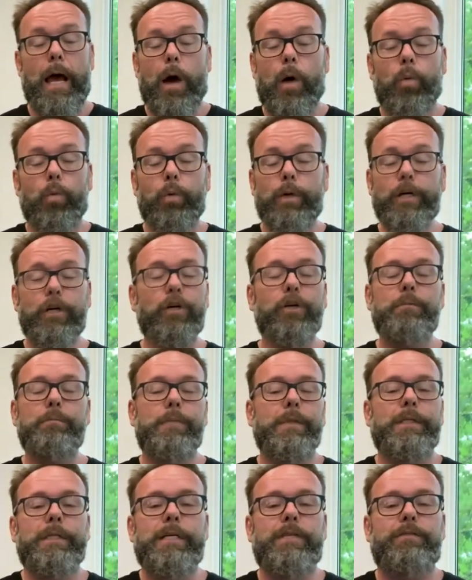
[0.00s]
We couldn't
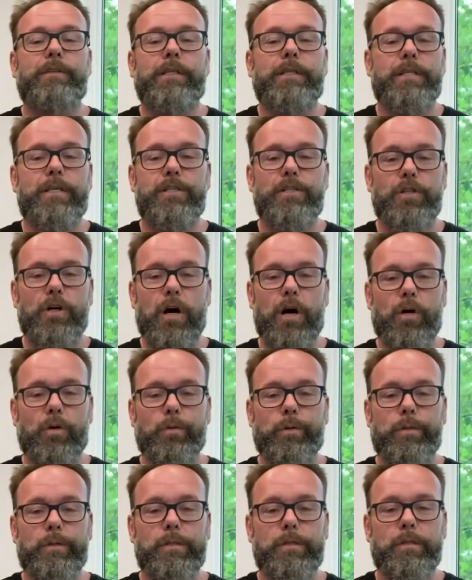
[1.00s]
believe that this dog
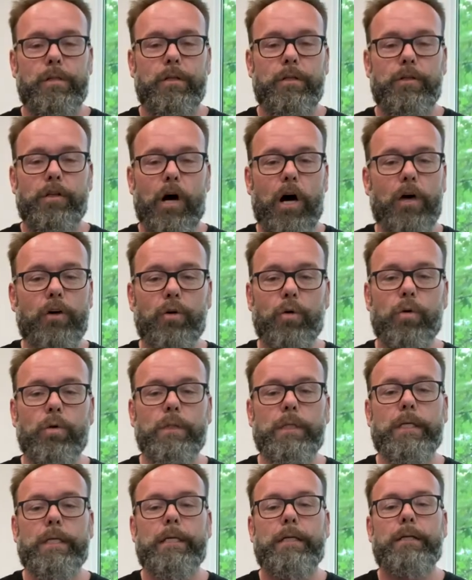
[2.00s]
was not
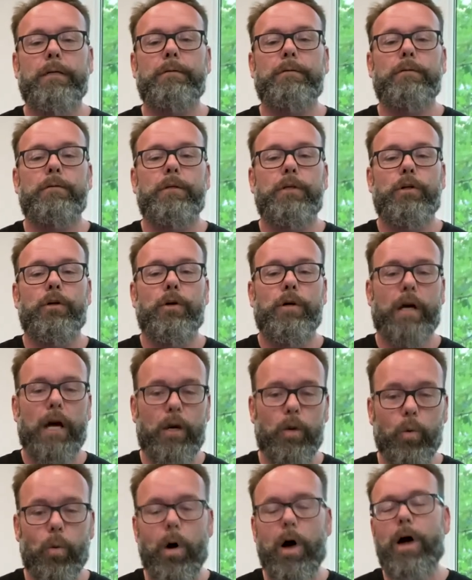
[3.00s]
only, you know,
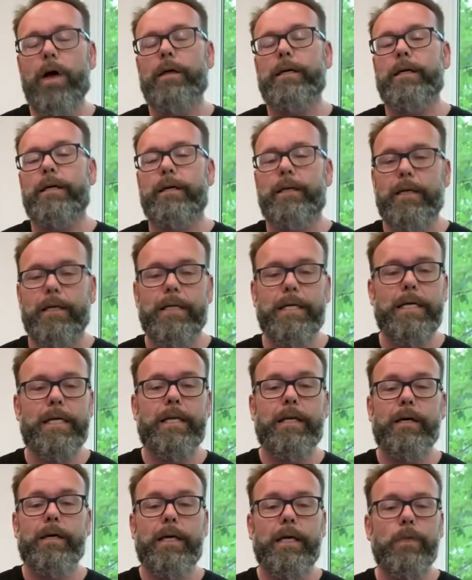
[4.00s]
kind of walking and
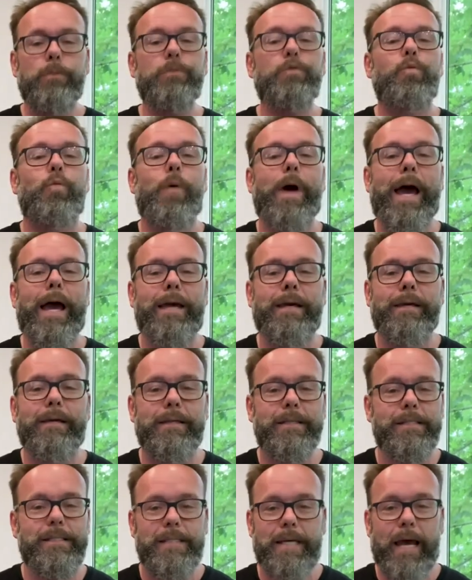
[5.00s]
eating, he was wagging
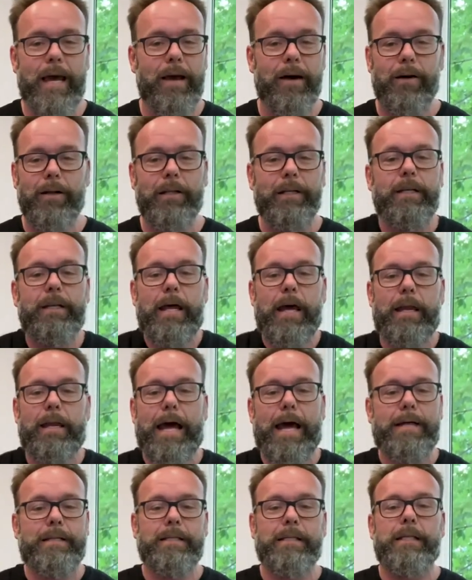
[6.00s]
his tail and
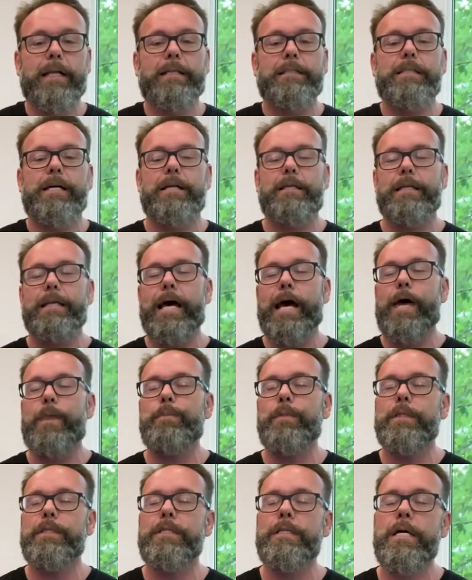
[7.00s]
acting like nothing
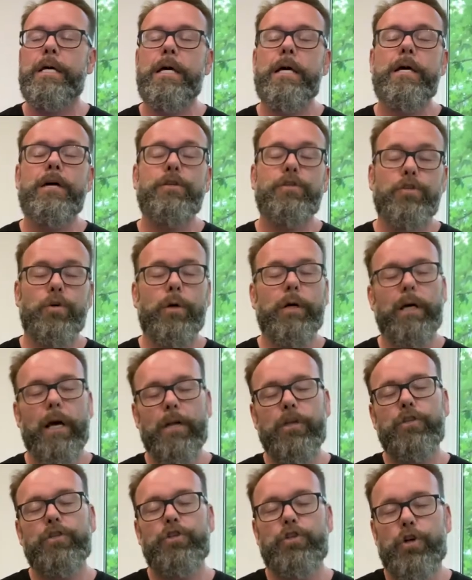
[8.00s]
happened. So it
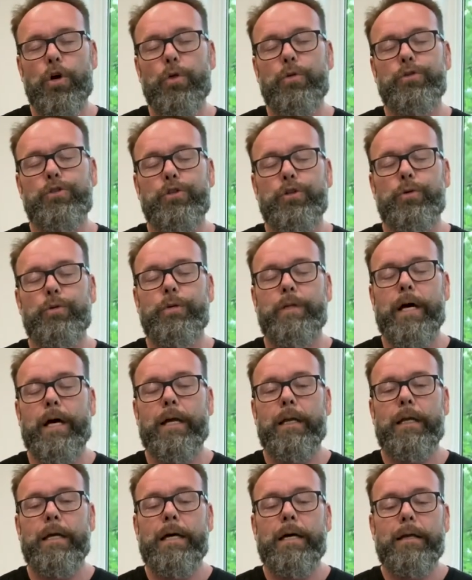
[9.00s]
kind of shows you
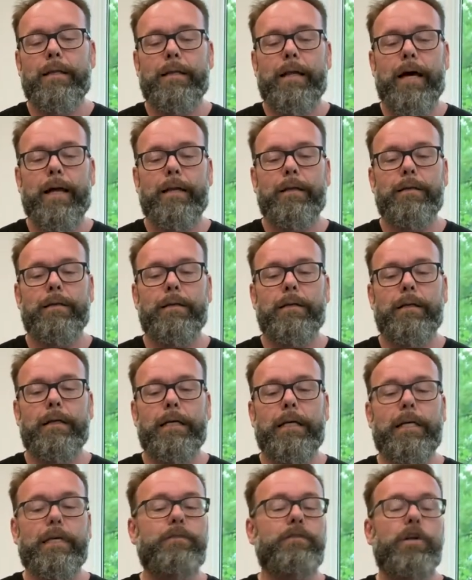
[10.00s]
that
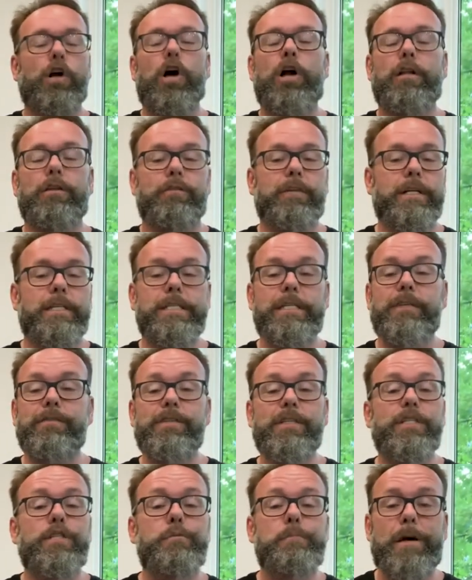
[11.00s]
even all of us,
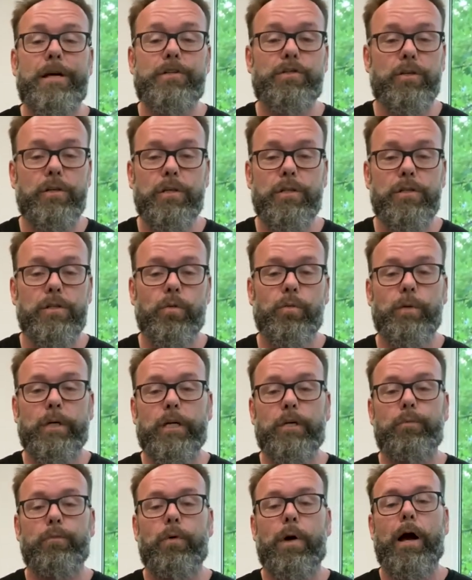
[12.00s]
even the specialist a
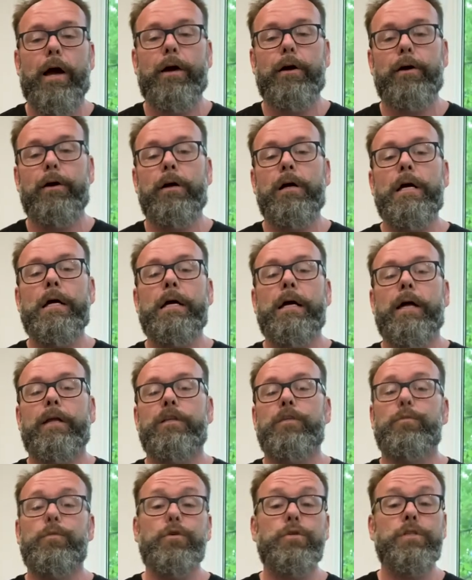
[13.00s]
week prior at
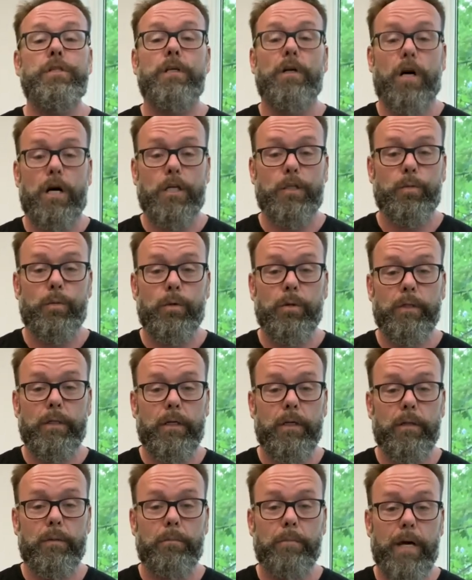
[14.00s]
the emergency hospital,
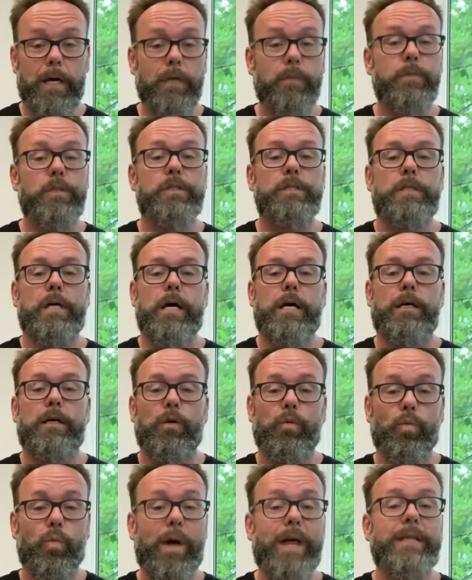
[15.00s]
can make a mistake
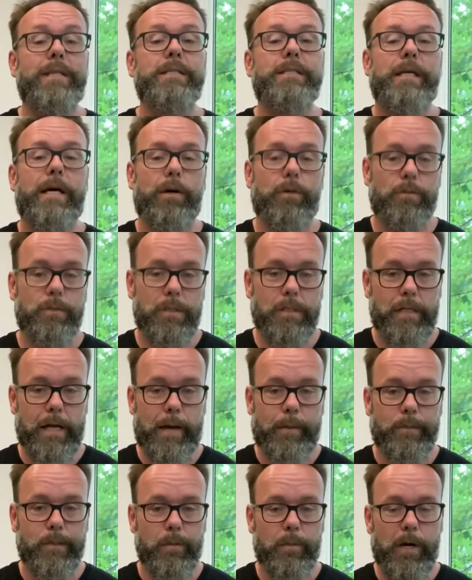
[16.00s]
and when in doubt,
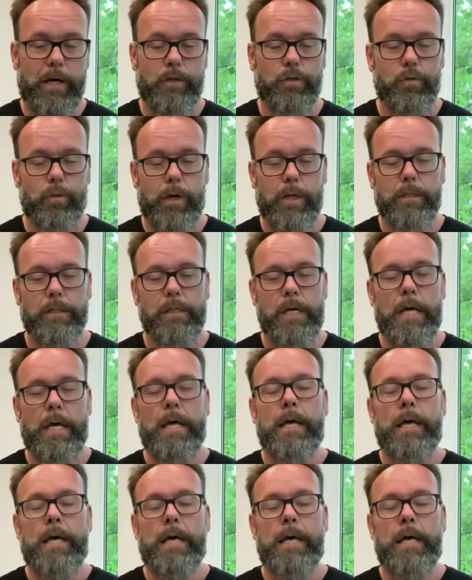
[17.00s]
snap some x-rays.